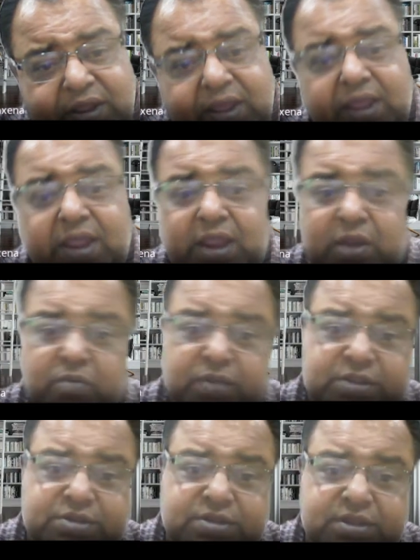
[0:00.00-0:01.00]
in
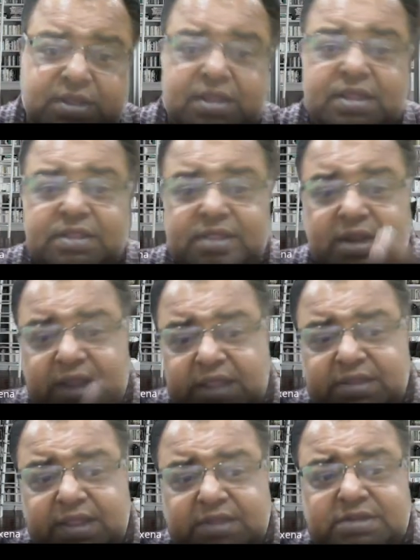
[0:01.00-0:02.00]
which the
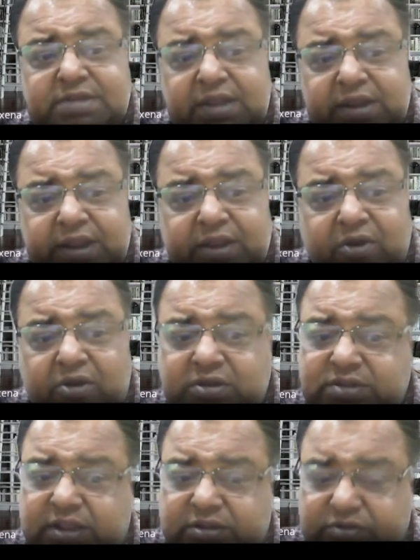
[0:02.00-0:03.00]
transactional records
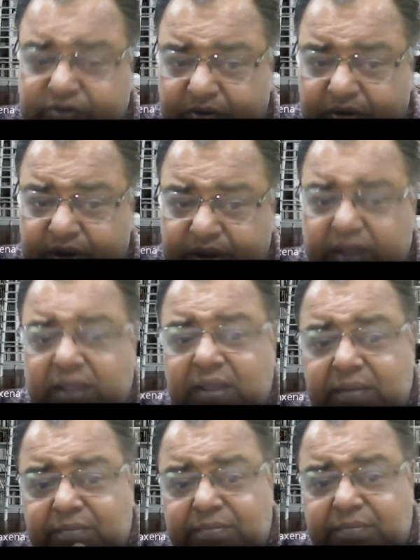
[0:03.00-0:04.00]
are stored
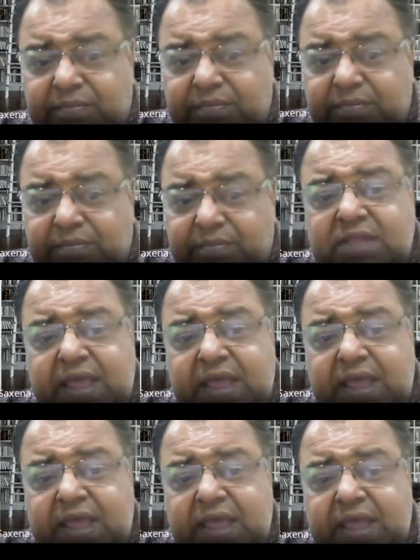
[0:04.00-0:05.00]
based on the
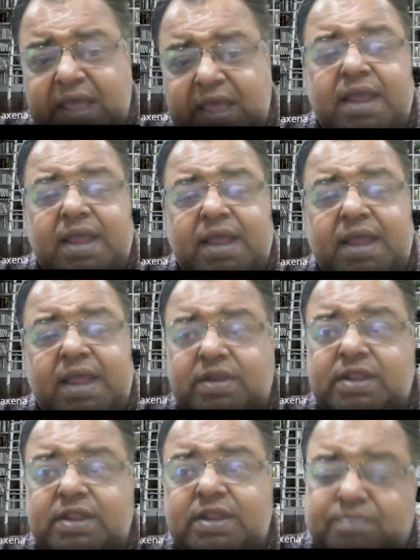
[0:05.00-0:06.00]
actual
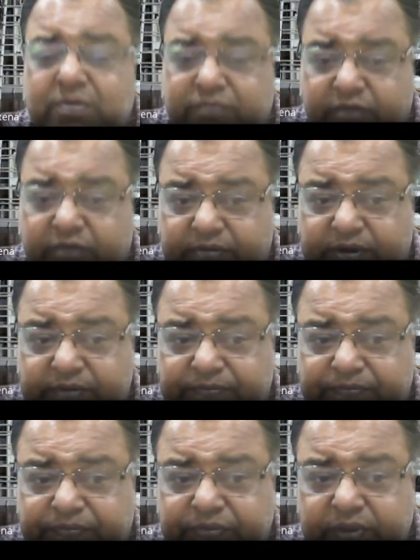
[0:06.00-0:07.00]
activities performed.
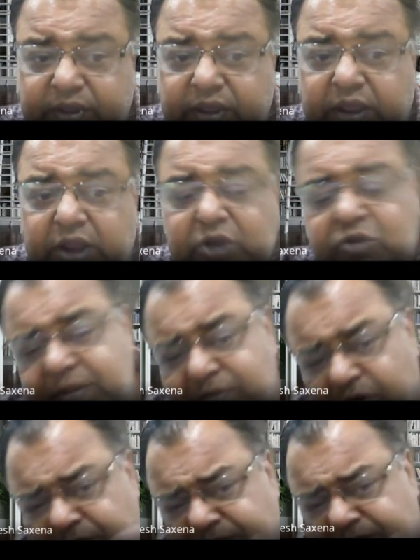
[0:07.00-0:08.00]
To be
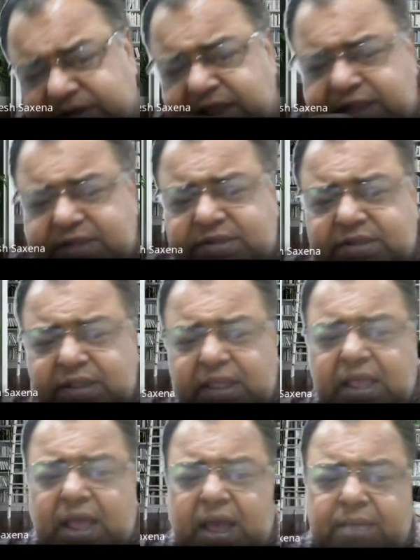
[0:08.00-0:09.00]
more precise,
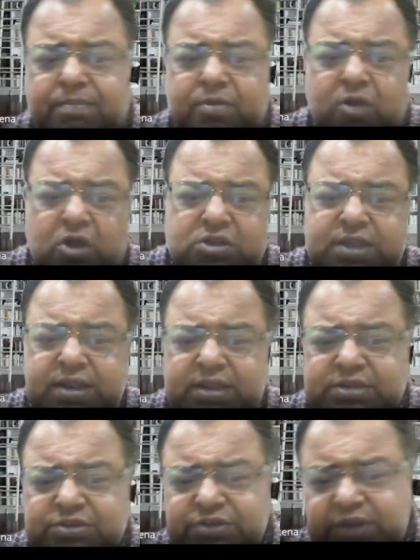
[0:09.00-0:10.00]
a blockchain is
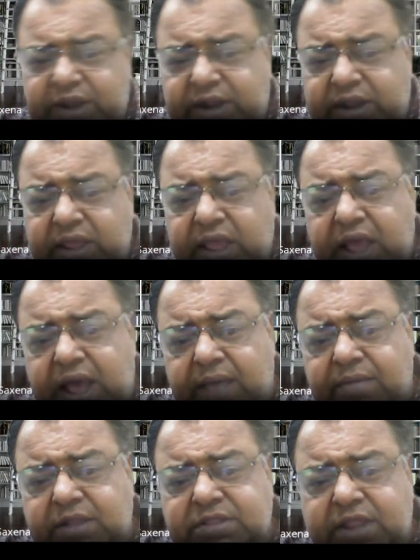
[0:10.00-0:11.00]
shared
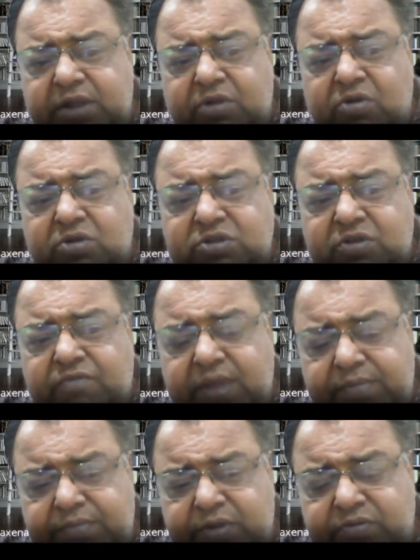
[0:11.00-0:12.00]
among the nodes of
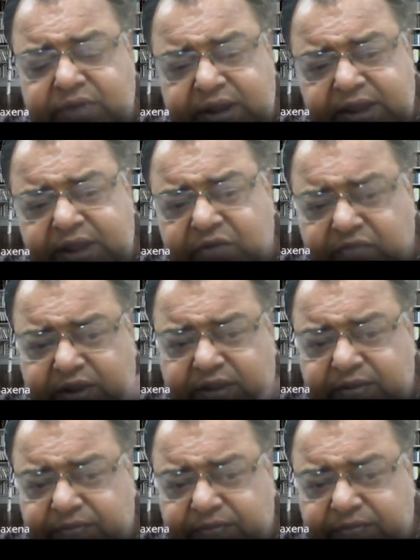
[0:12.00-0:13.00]
computer network.
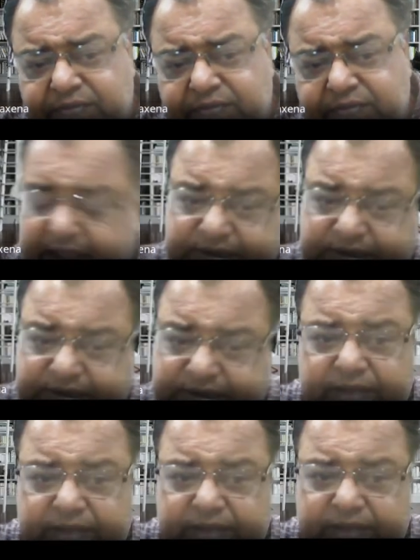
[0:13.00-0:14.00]
As a
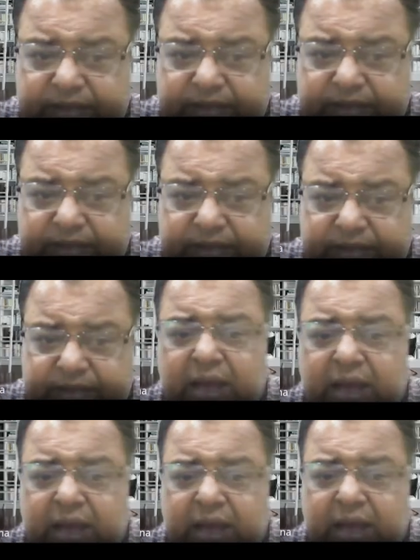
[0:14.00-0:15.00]
database, a
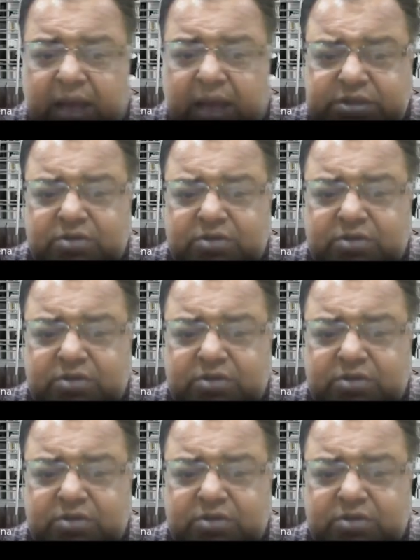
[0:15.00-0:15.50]
blockchain